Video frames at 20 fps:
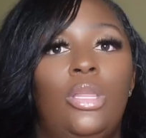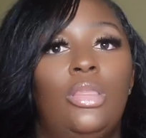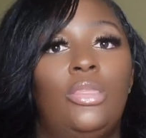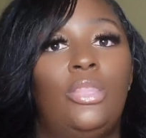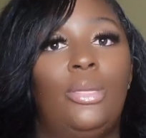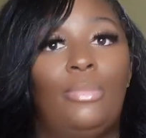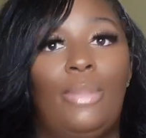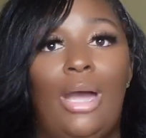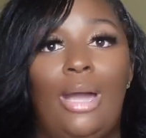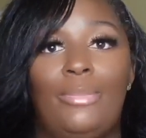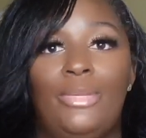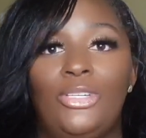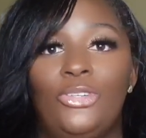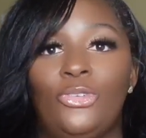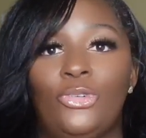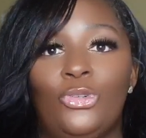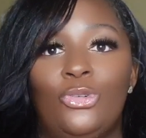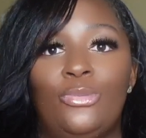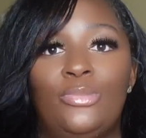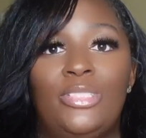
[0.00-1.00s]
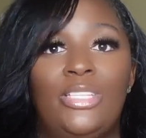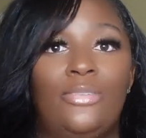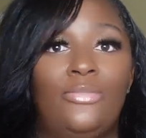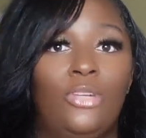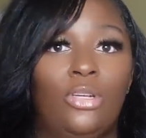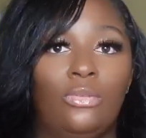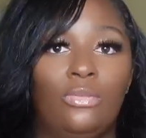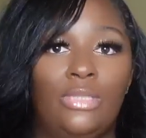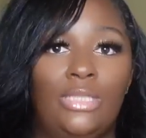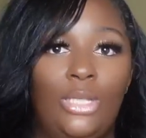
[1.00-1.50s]
the mommy groups if
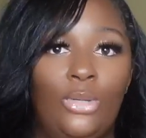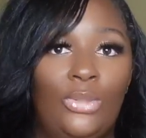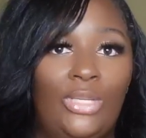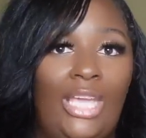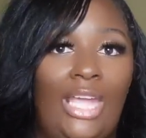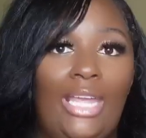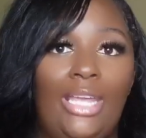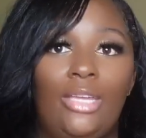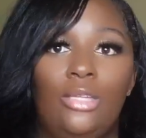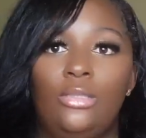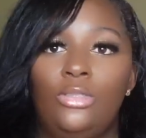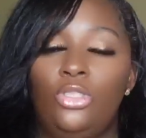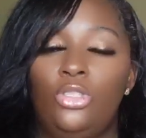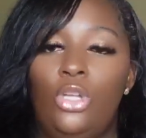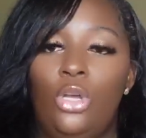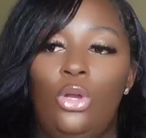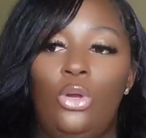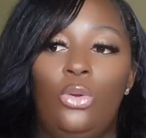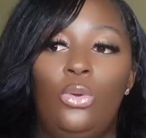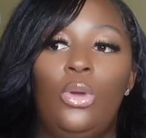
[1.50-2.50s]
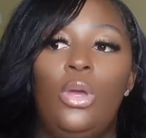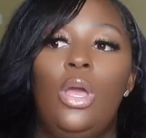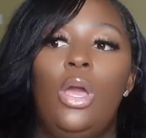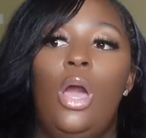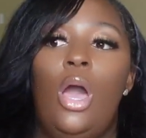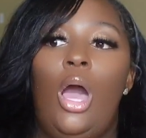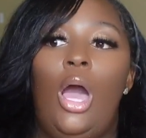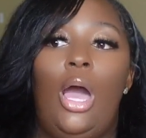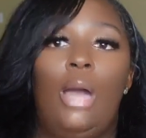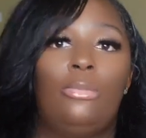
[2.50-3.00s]
you're relocating, you know,
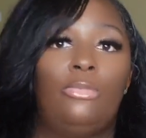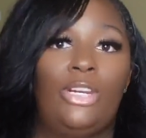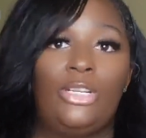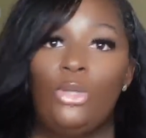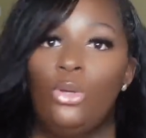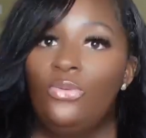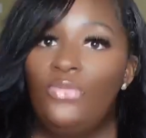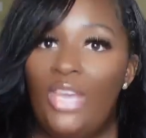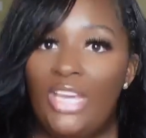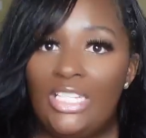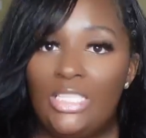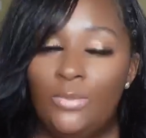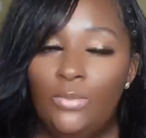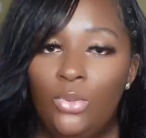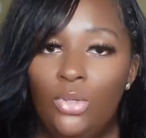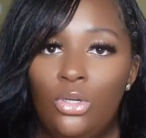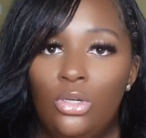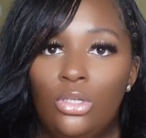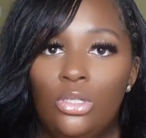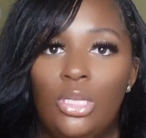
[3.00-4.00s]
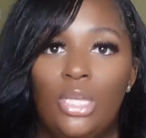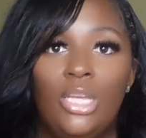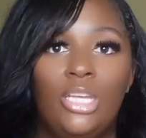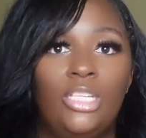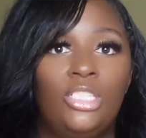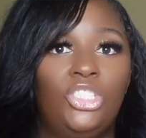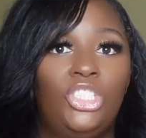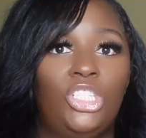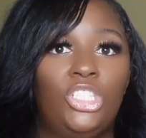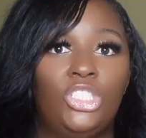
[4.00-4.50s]
right on Facebook.
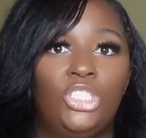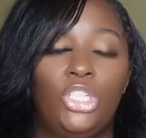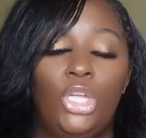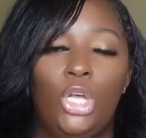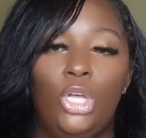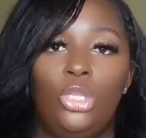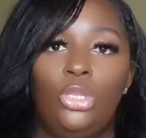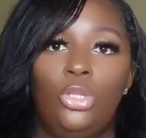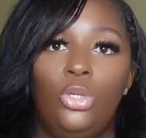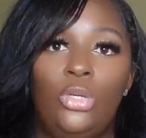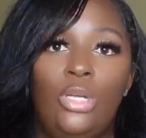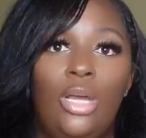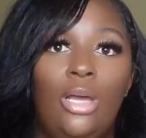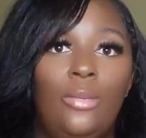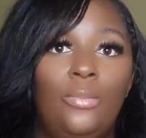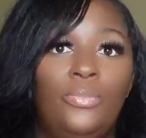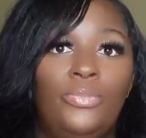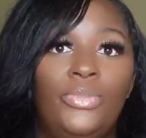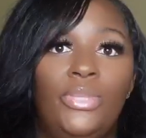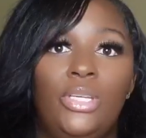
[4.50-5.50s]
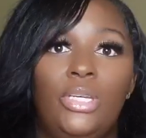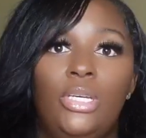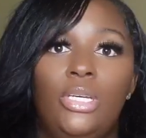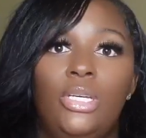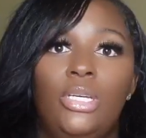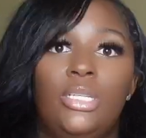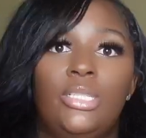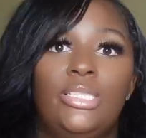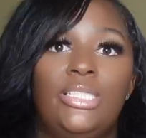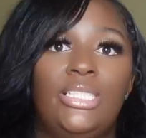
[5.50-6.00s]
Just look up
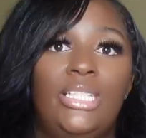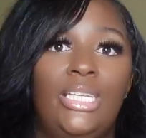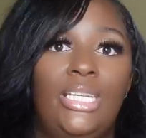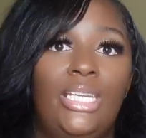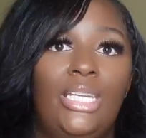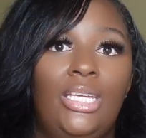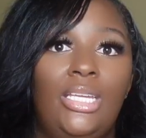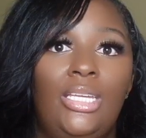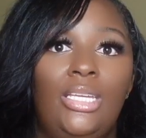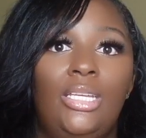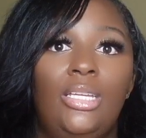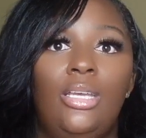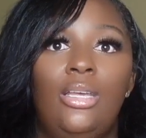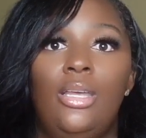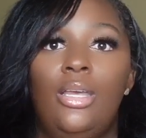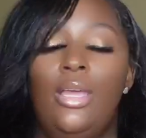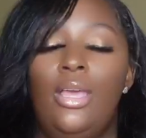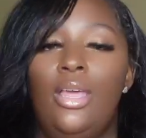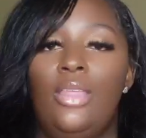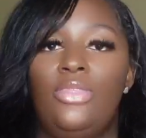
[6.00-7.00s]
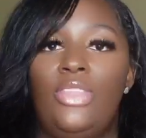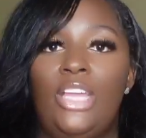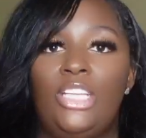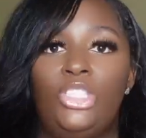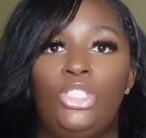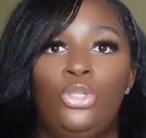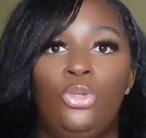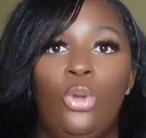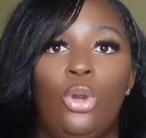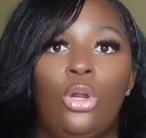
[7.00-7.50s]
the city
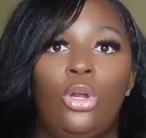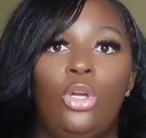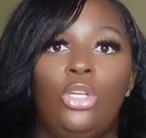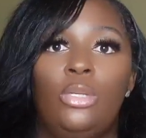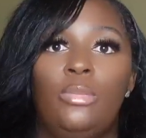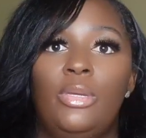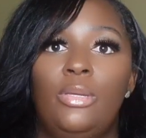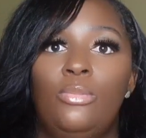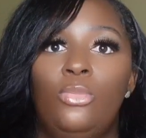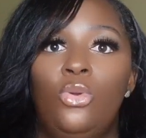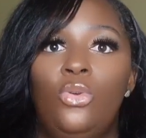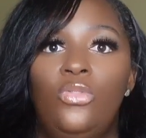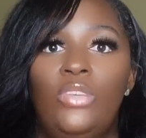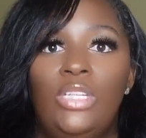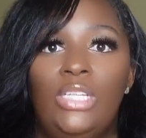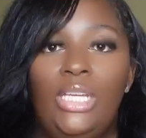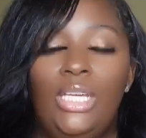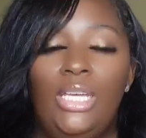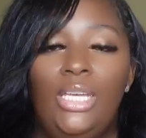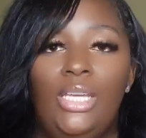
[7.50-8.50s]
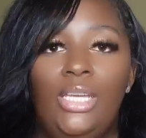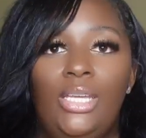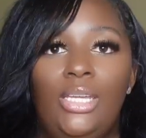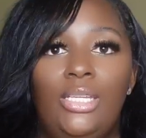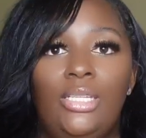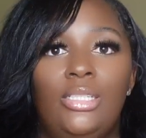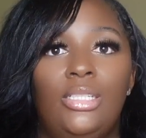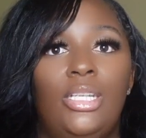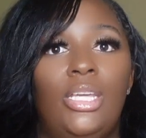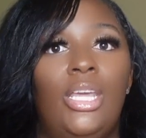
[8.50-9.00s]
that you are going to be moving
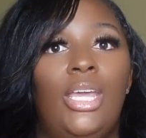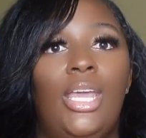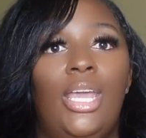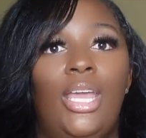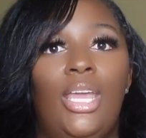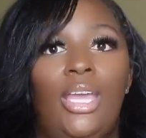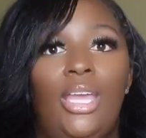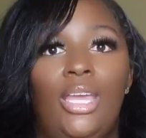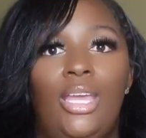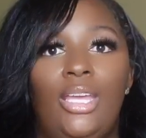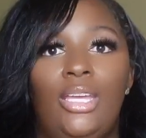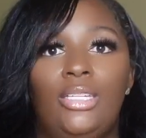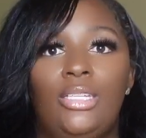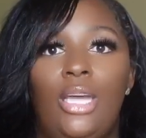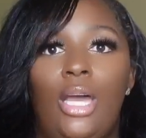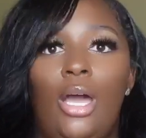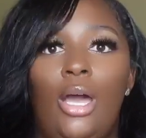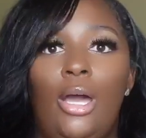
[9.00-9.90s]
in, and